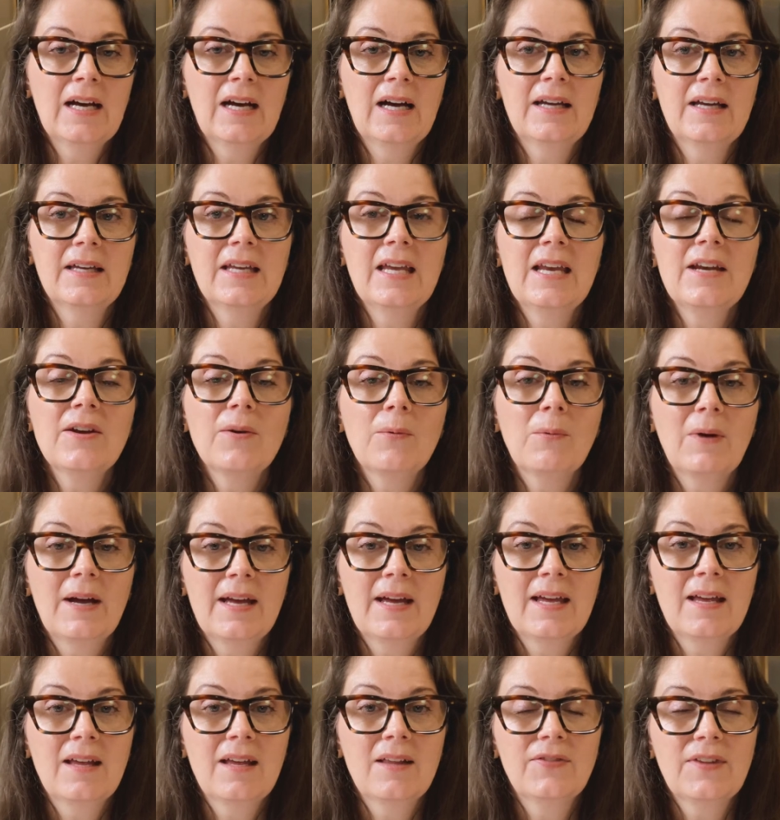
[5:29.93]
in a
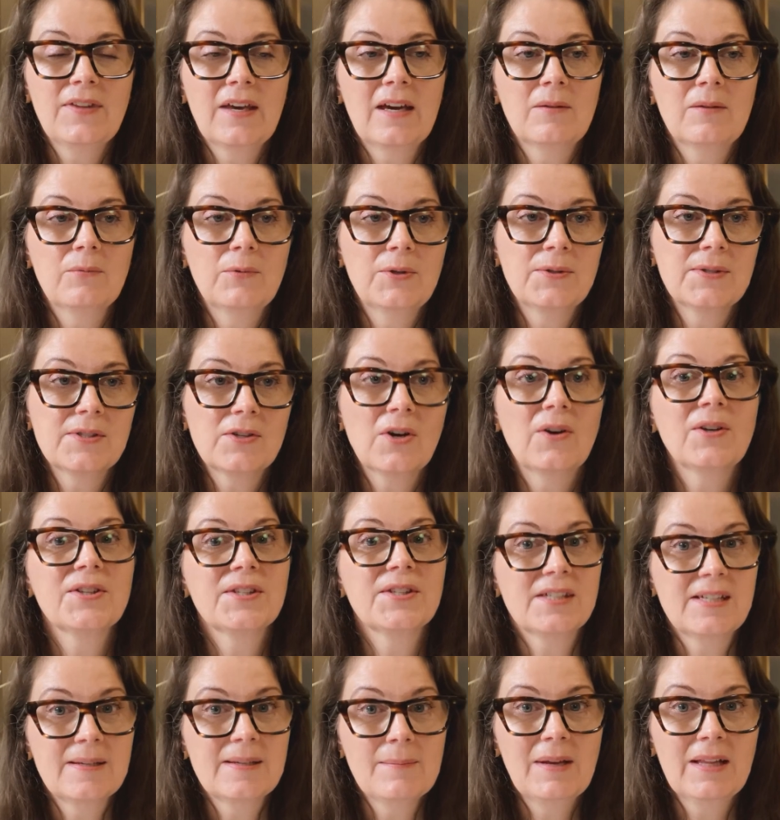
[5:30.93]
way that was
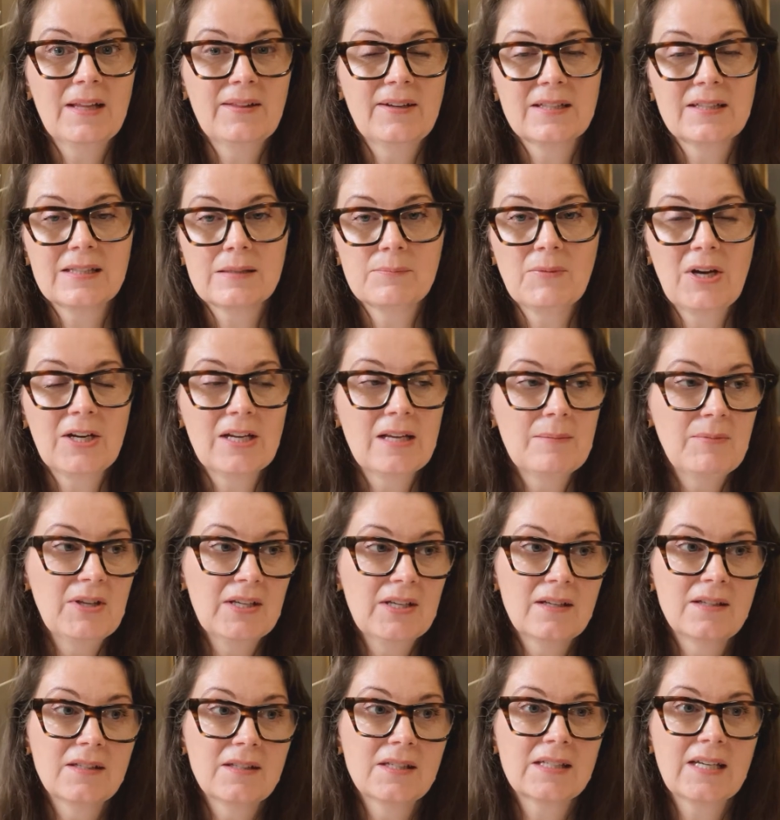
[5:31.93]
costing me less money,
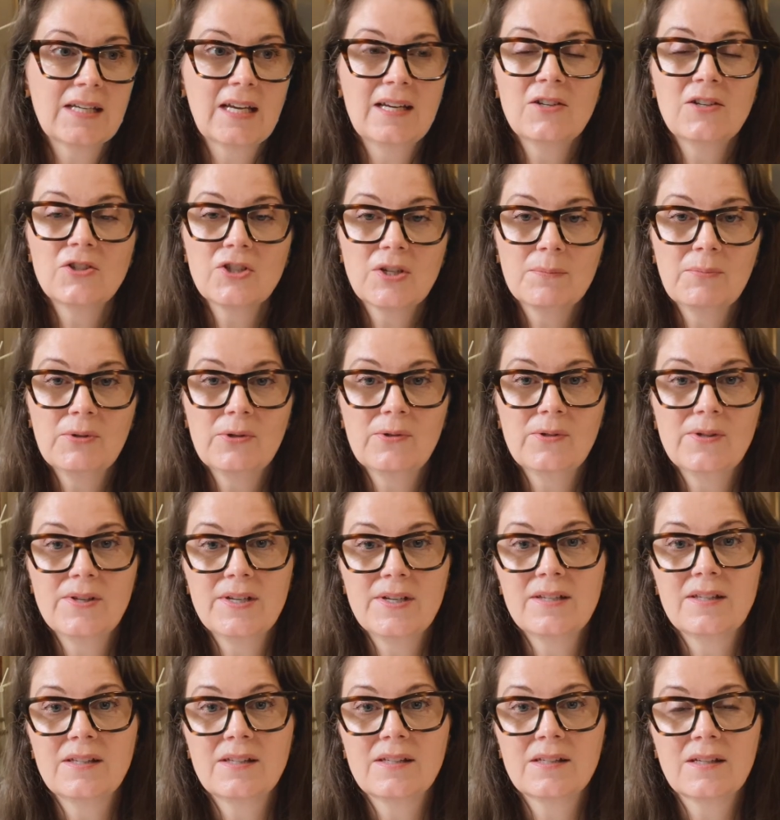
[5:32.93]
because Teachable
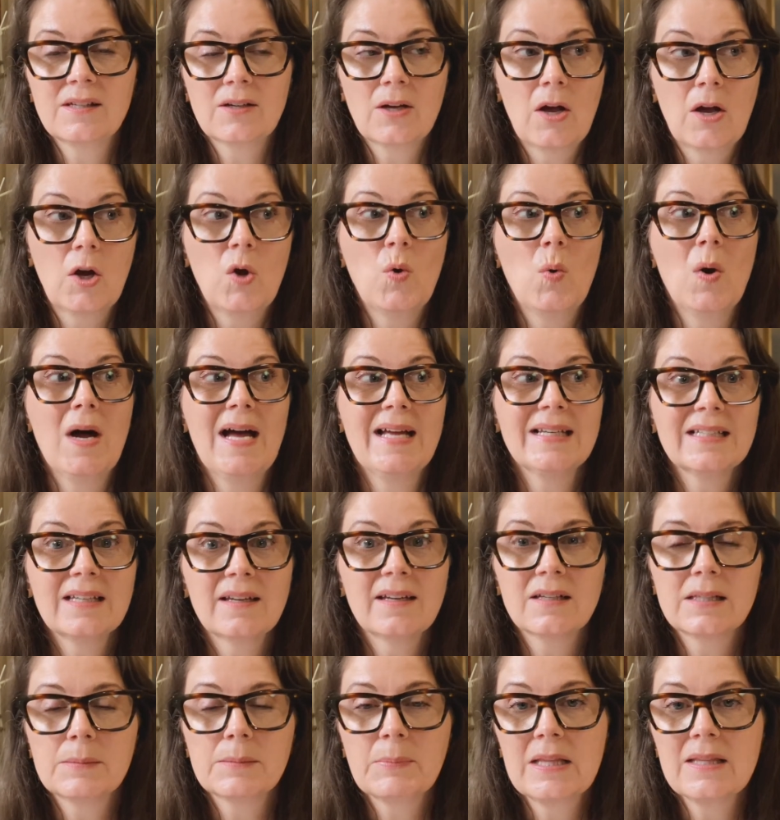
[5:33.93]
is quite an
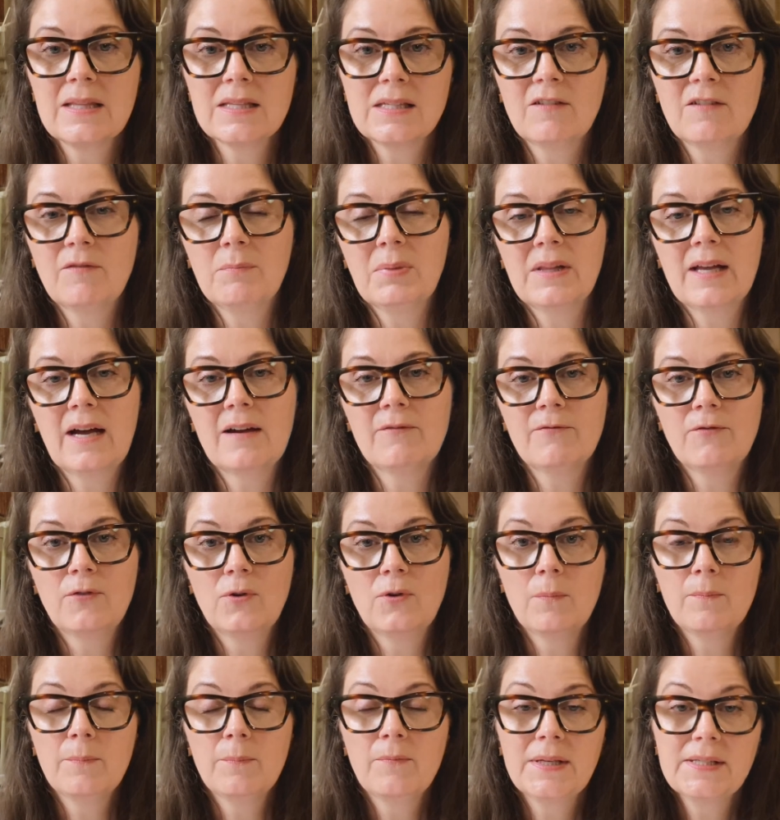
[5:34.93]
expensive
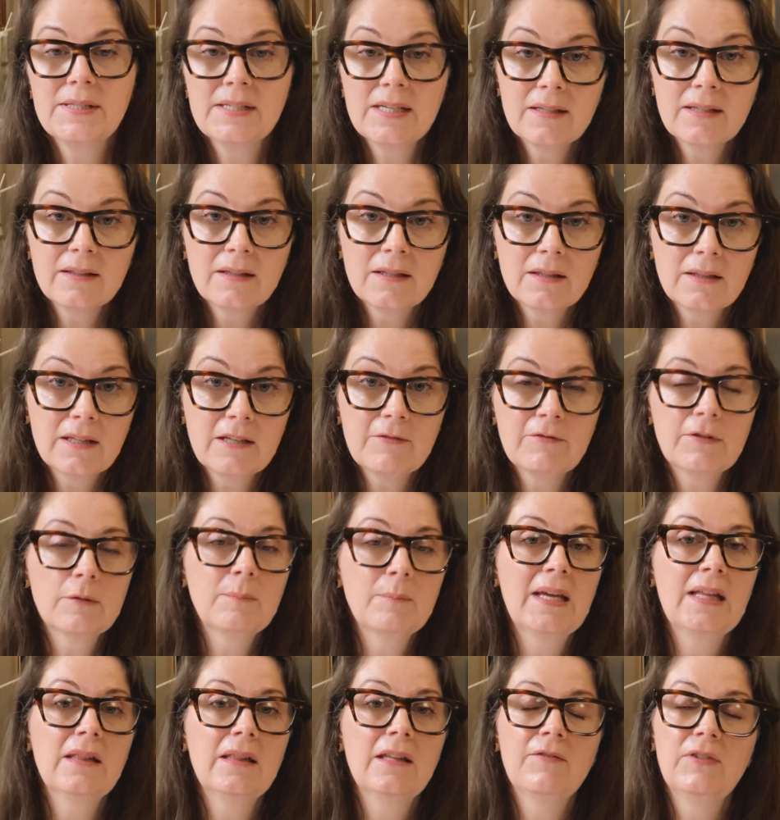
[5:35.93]
platform, particularly for
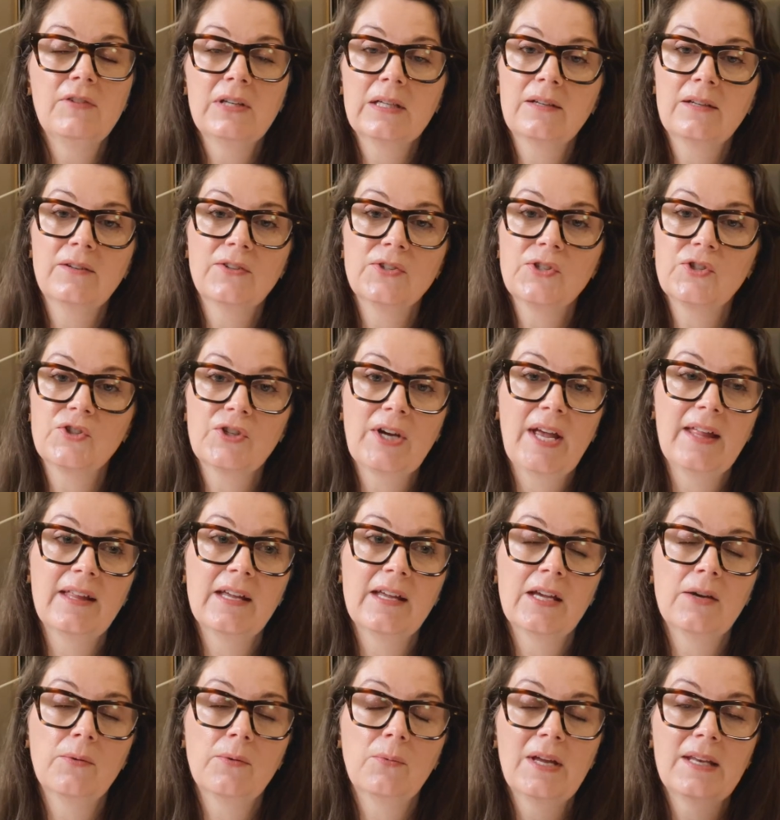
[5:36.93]
me living in
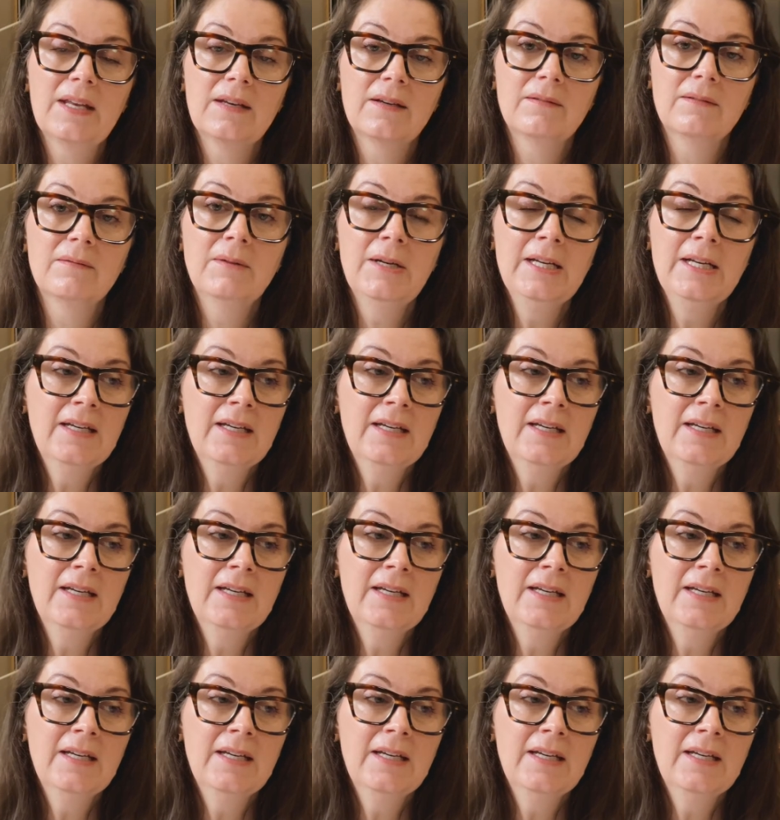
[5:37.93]
Australia, when